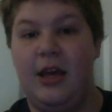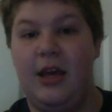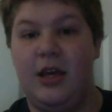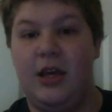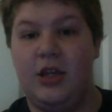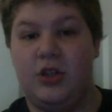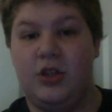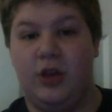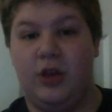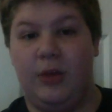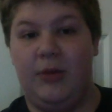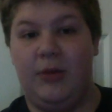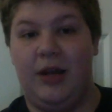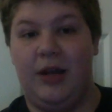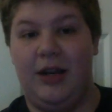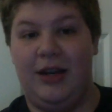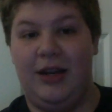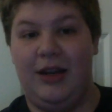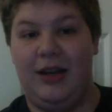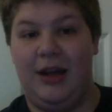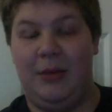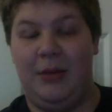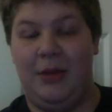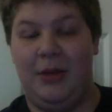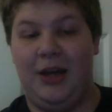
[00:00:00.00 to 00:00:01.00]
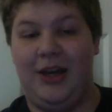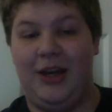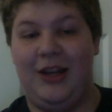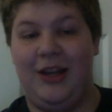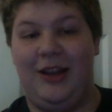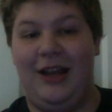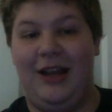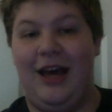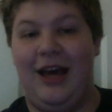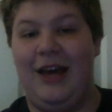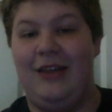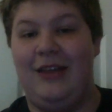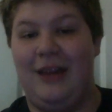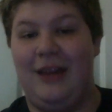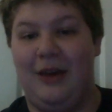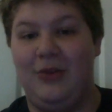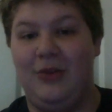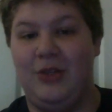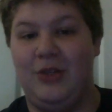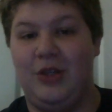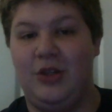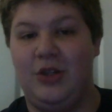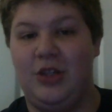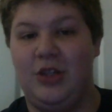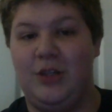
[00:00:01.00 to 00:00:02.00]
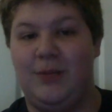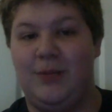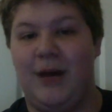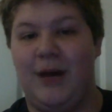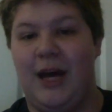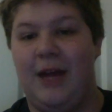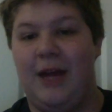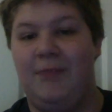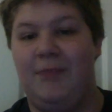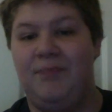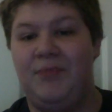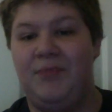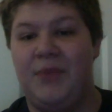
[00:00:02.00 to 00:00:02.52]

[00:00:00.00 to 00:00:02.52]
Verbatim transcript: So I'm gonna I'm not gonna lie, that was a good spot.